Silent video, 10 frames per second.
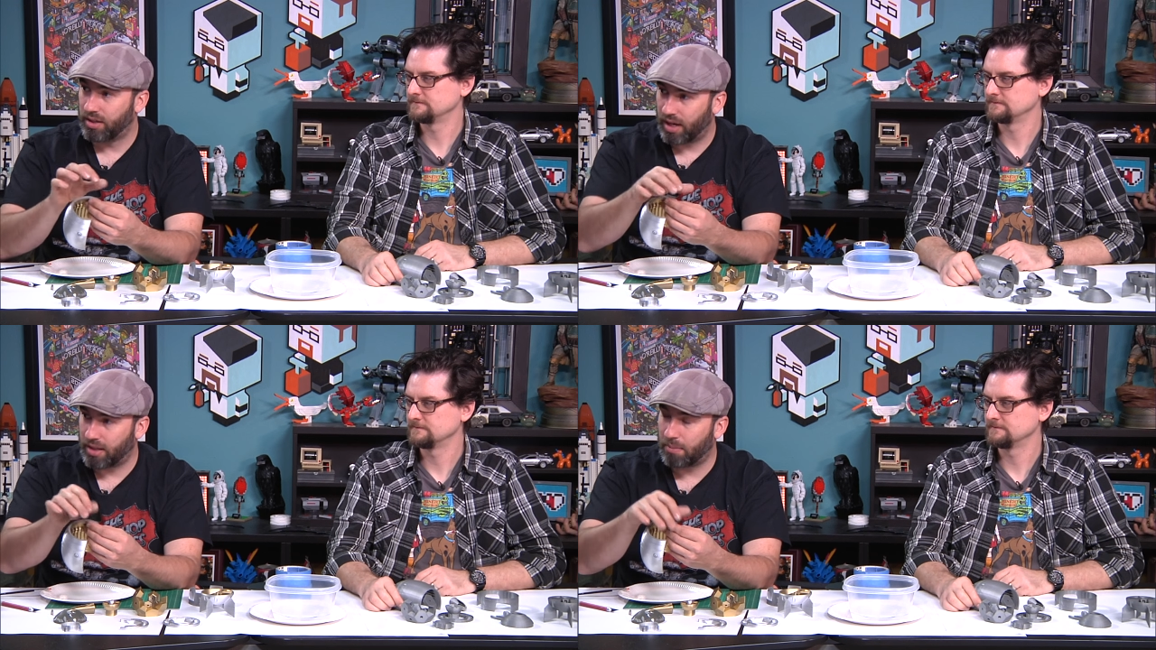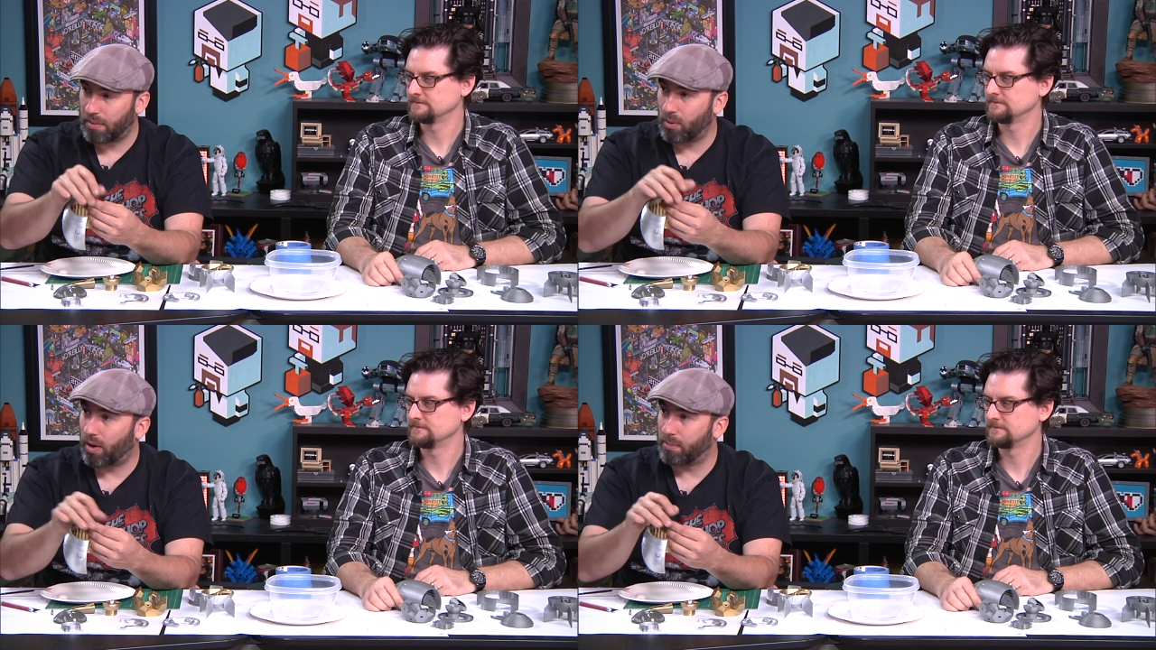Speaker 1: and then maybe
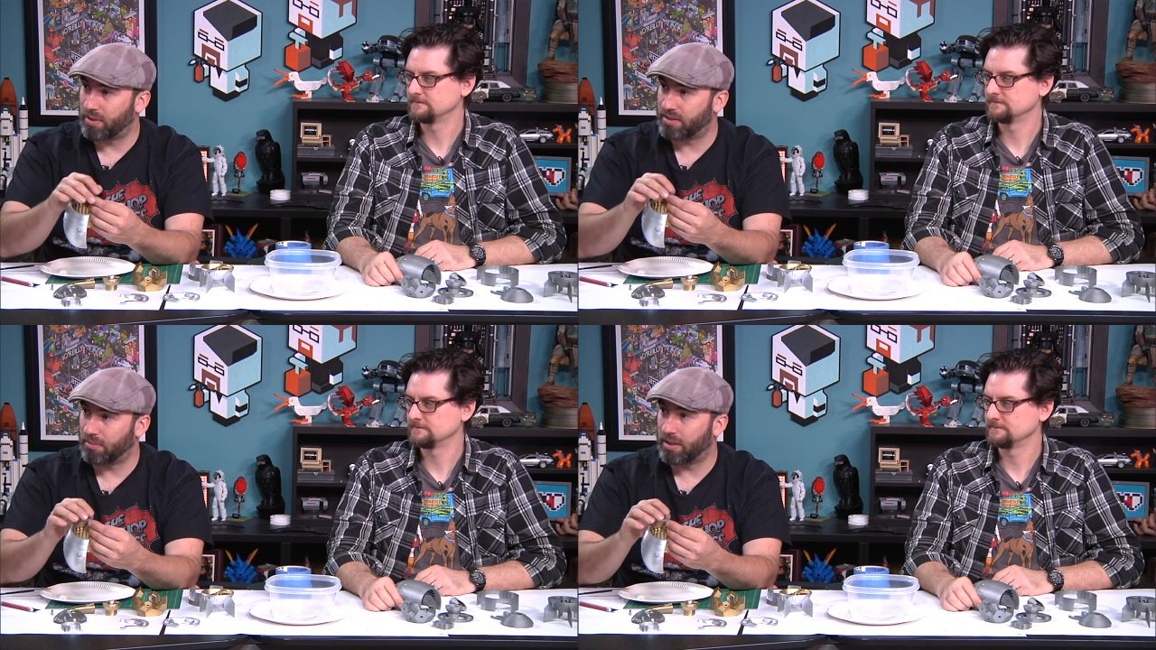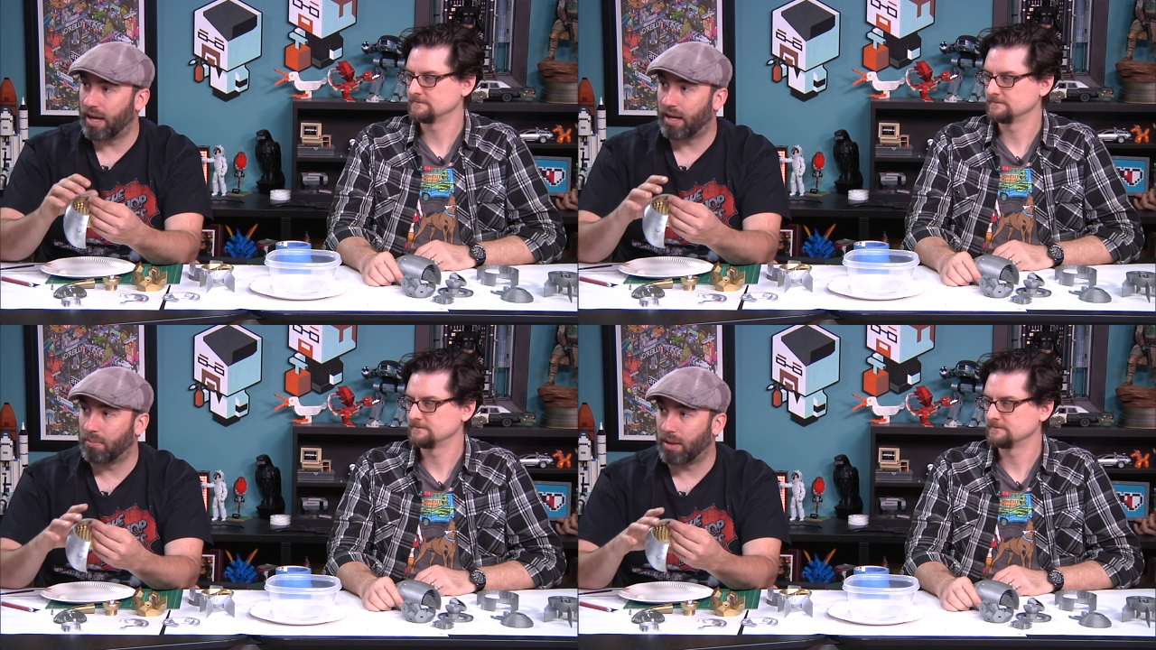wiping some of
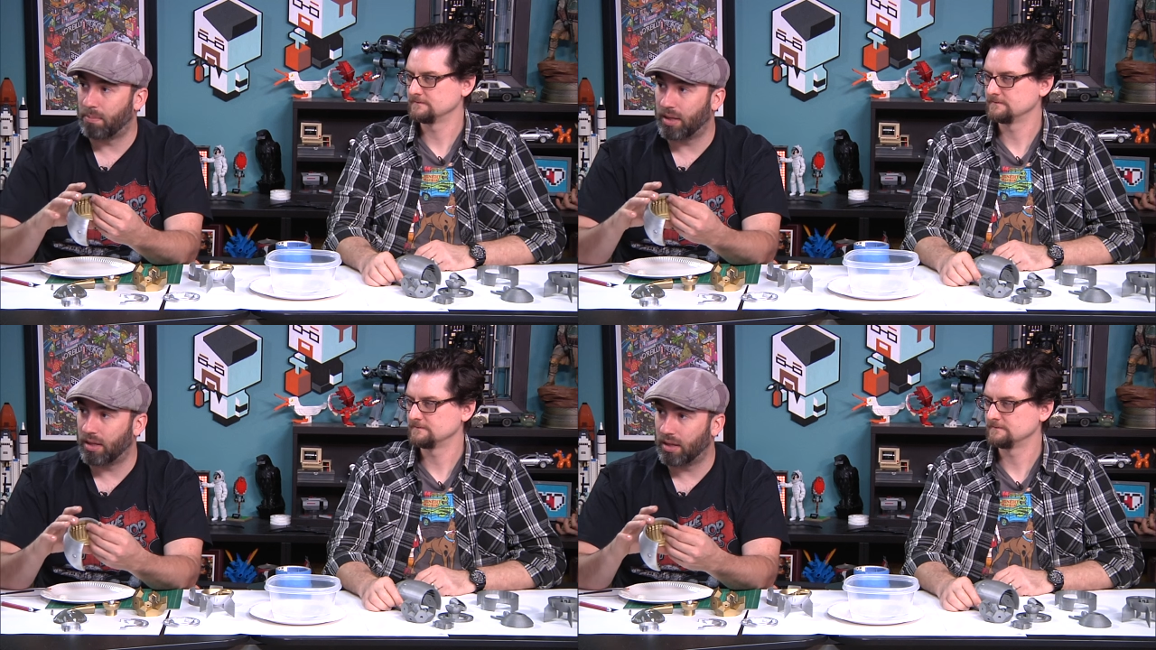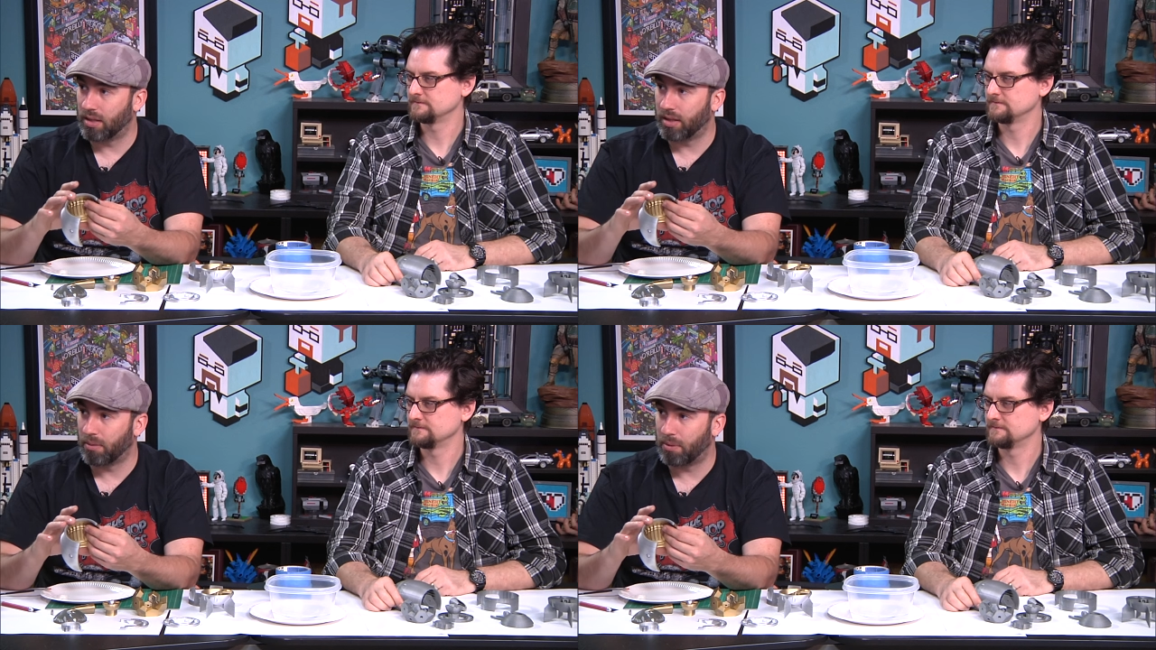that might be a
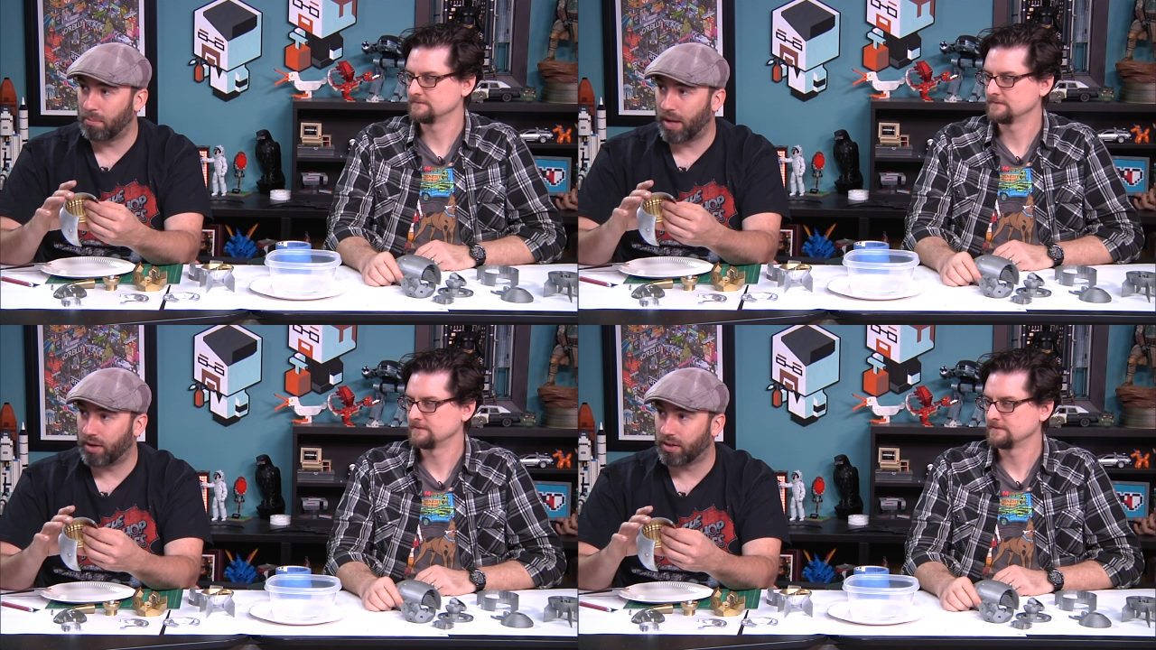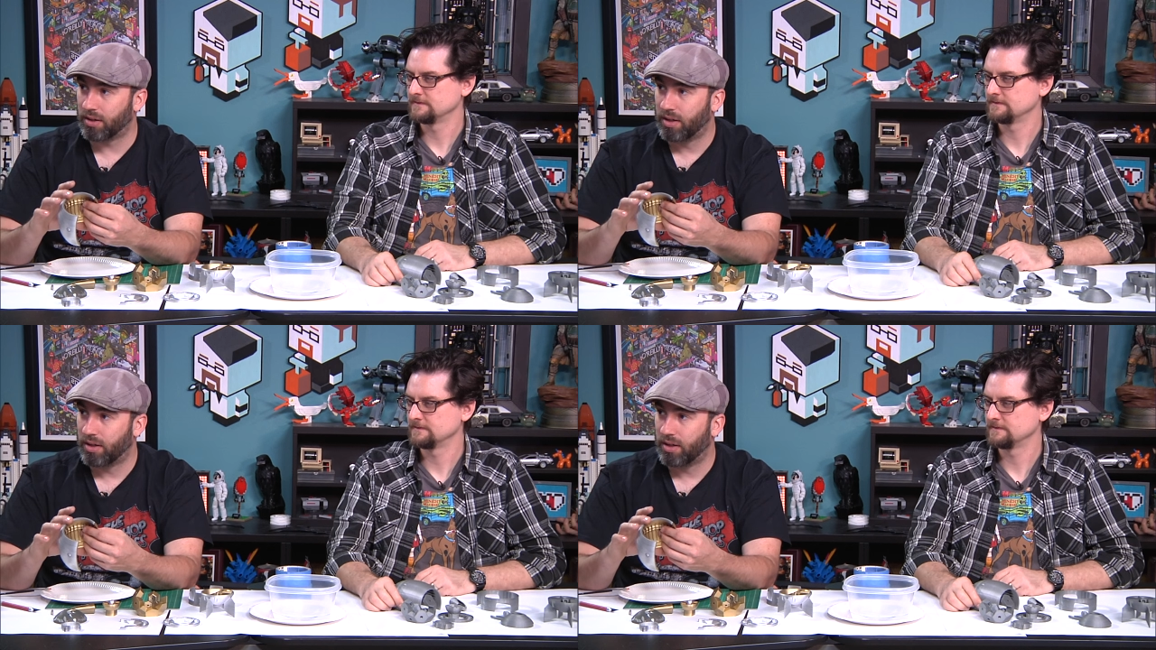little bit better.